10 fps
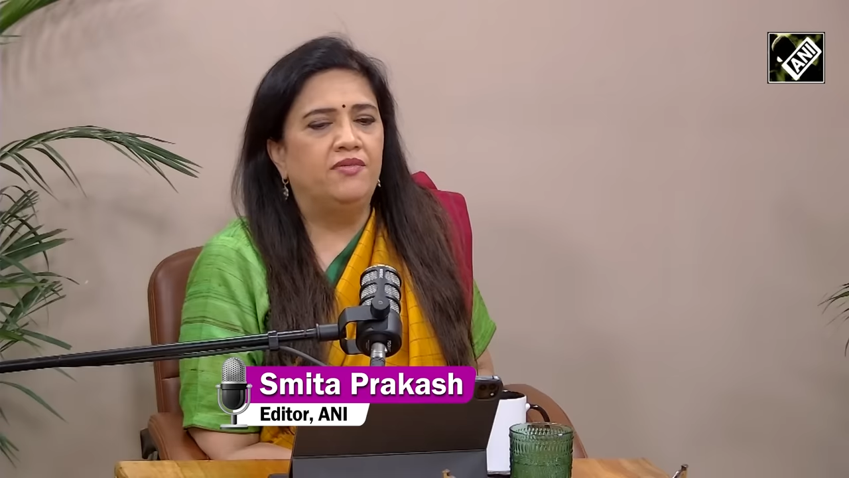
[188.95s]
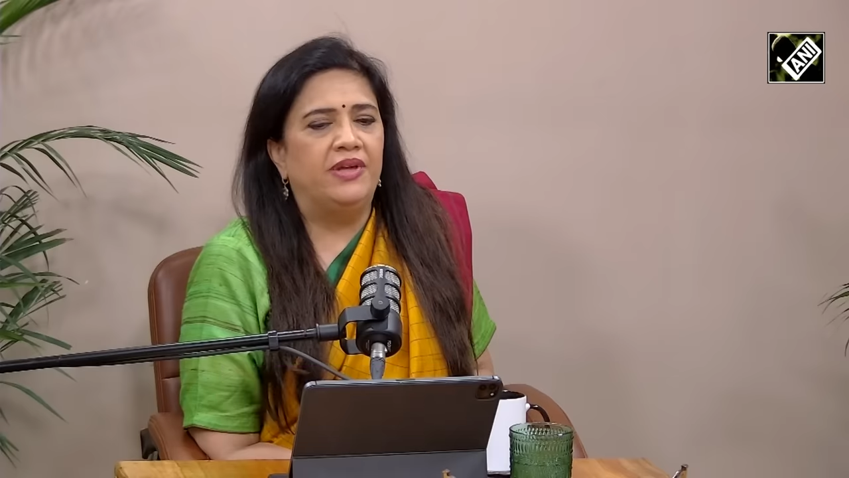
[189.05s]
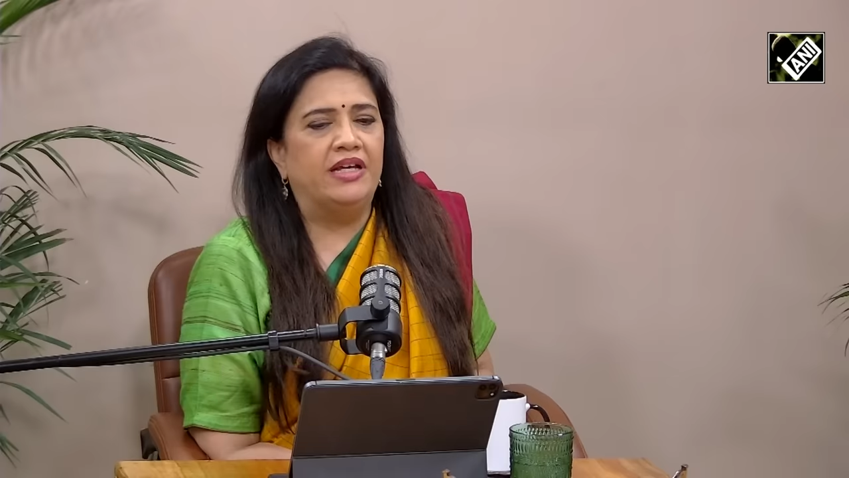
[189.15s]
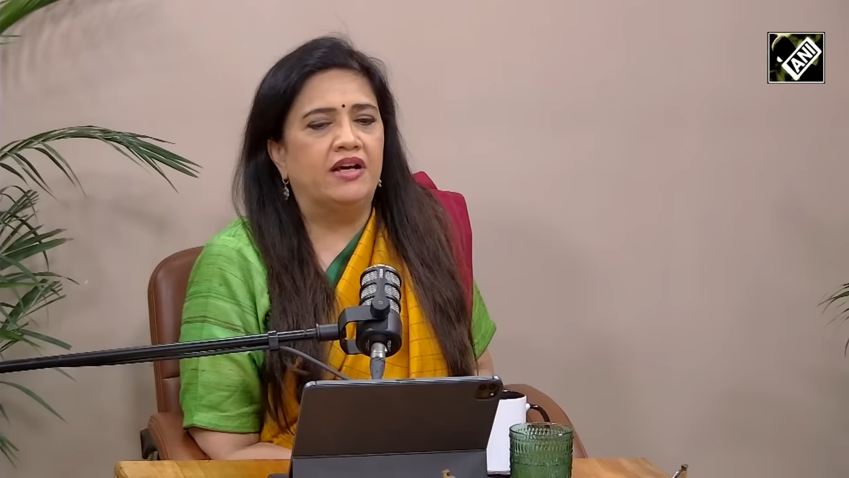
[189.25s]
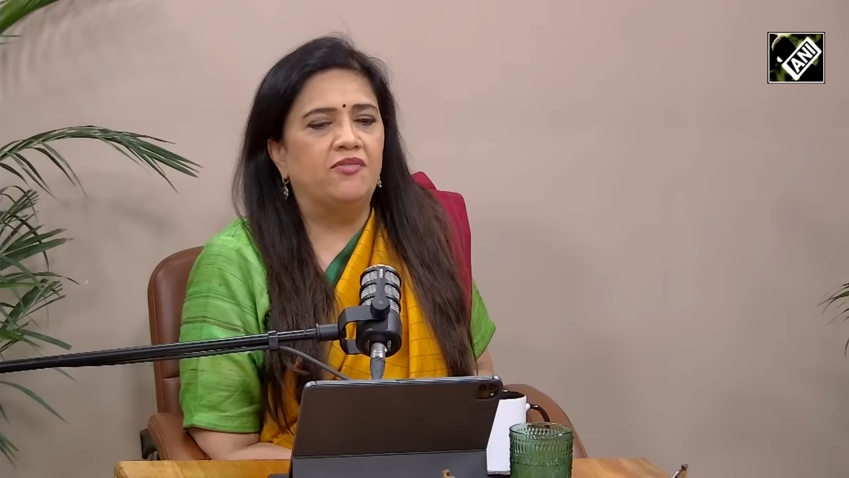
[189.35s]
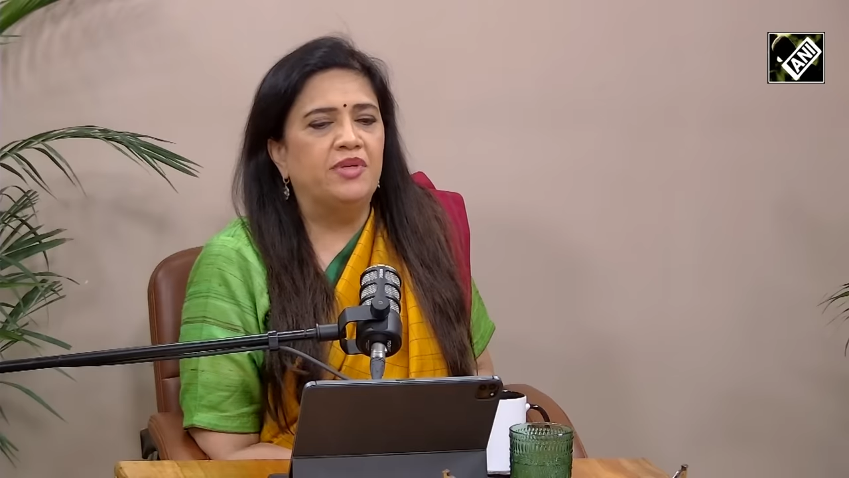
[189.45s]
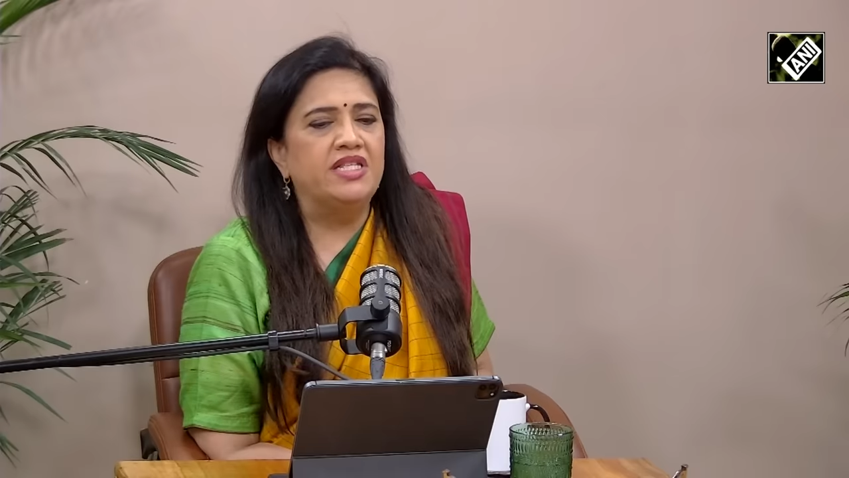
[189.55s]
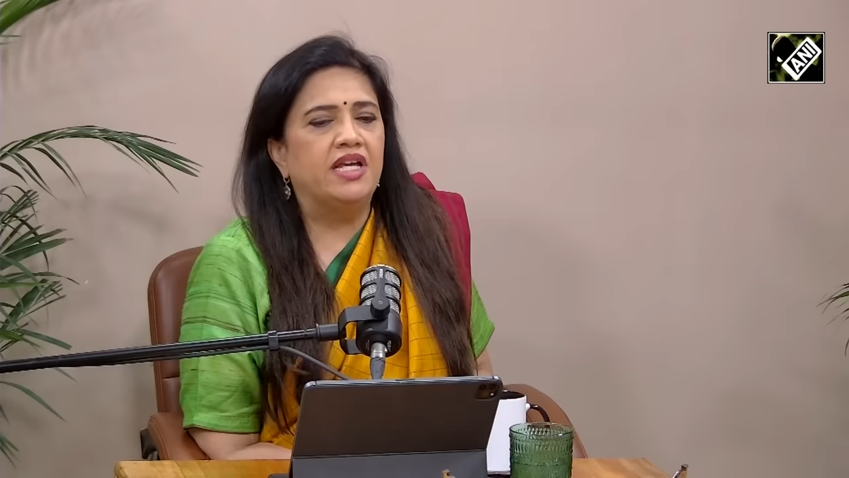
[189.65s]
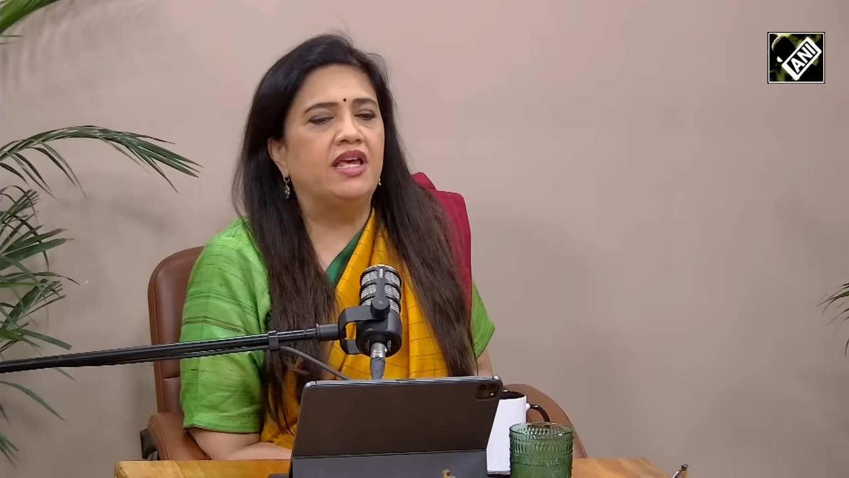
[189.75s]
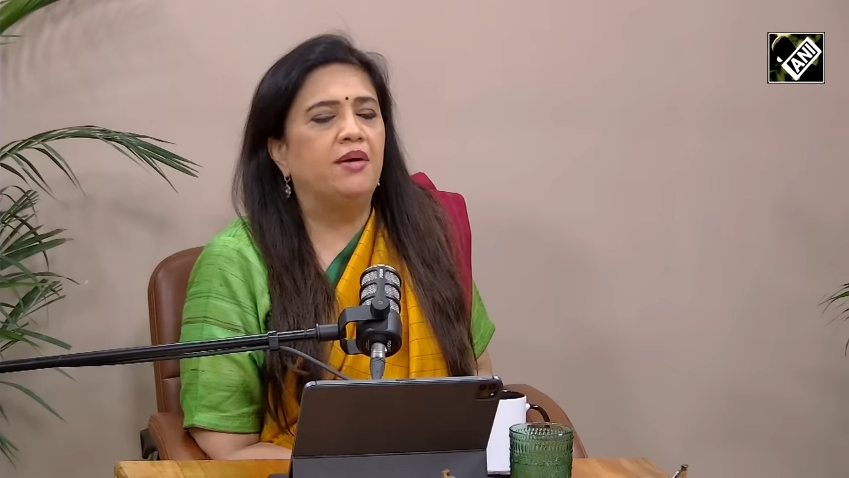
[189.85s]
when the government
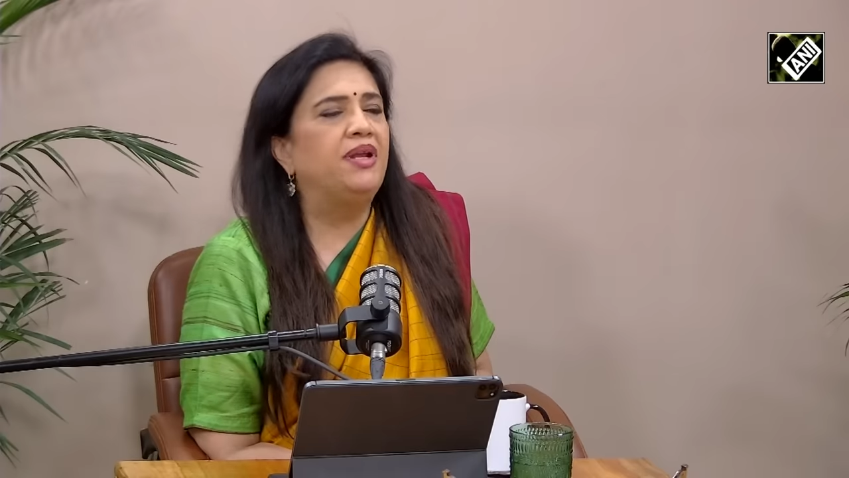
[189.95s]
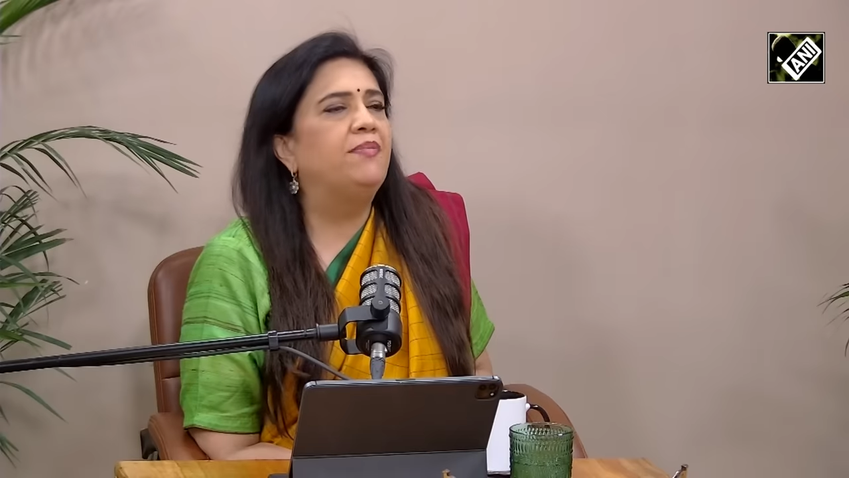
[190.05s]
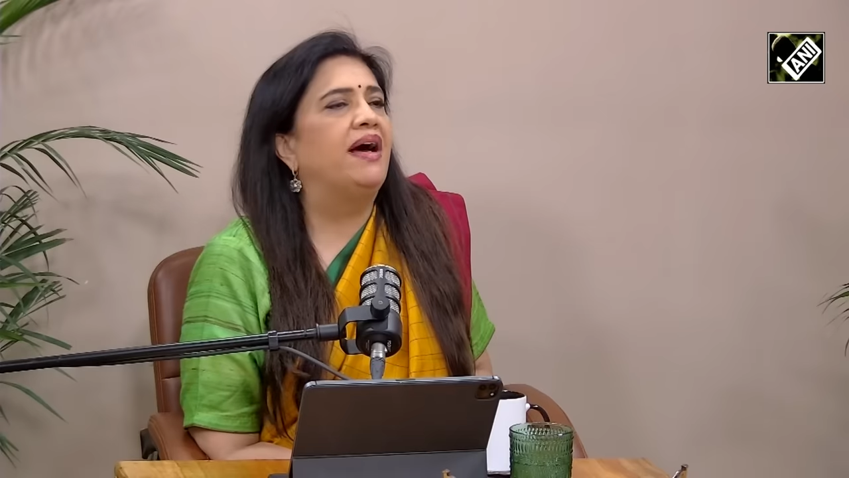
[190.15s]
said ki humne